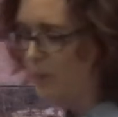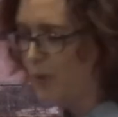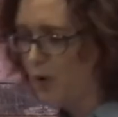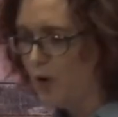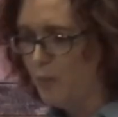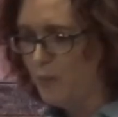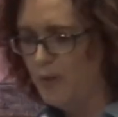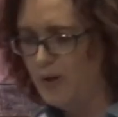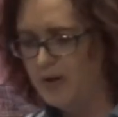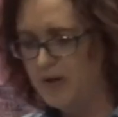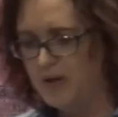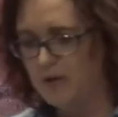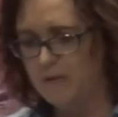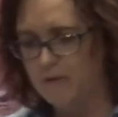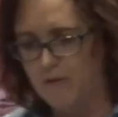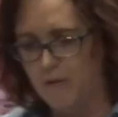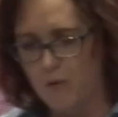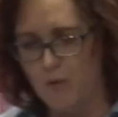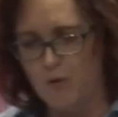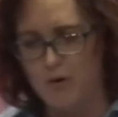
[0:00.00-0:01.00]
purpose
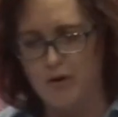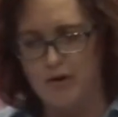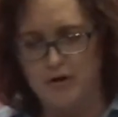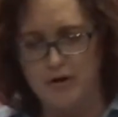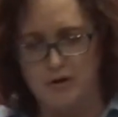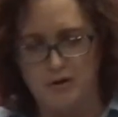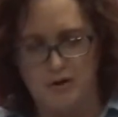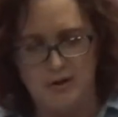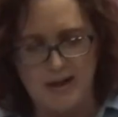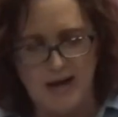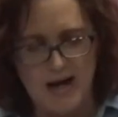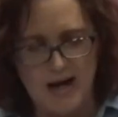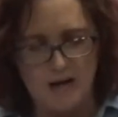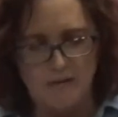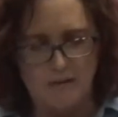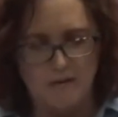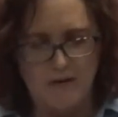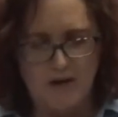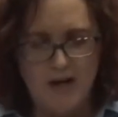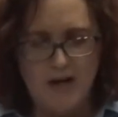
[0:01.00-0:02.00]
for your
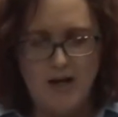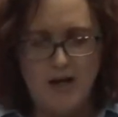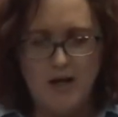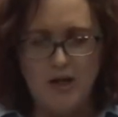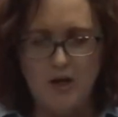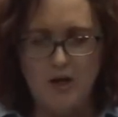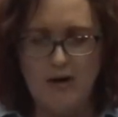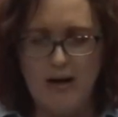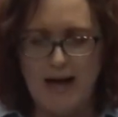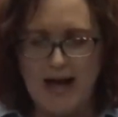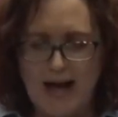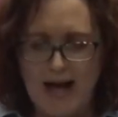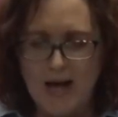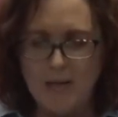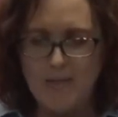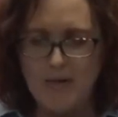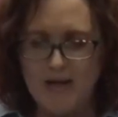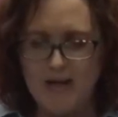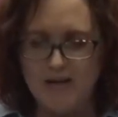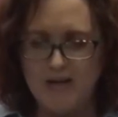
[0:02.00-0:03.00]
life. Your
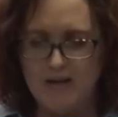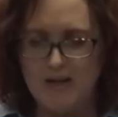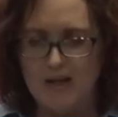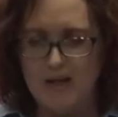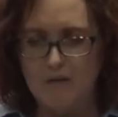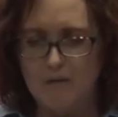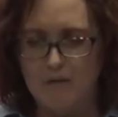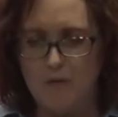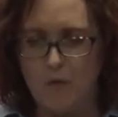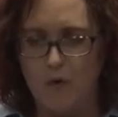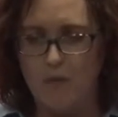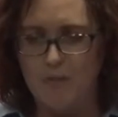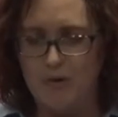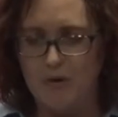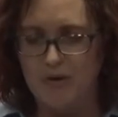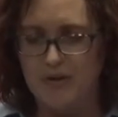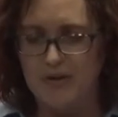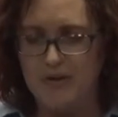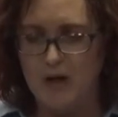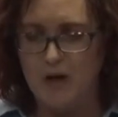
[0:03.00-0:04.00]
habits inform
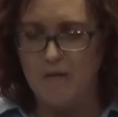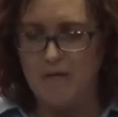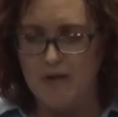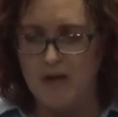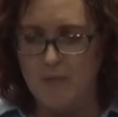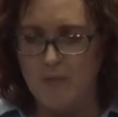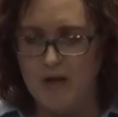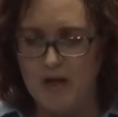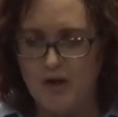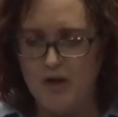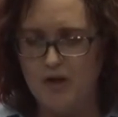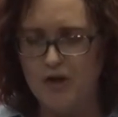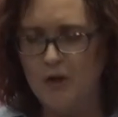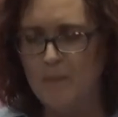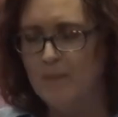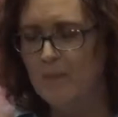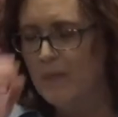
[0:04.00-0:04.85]
your self-image.